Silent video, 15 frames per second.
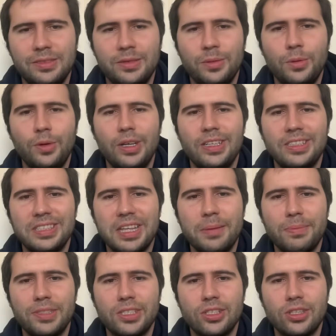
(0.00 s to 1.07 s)
What is
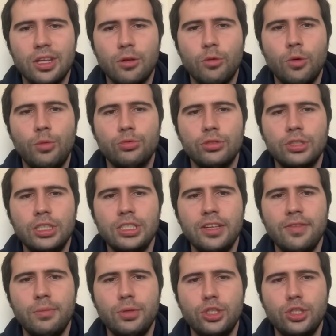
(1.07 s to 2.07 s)
that position there? Well, rook d7,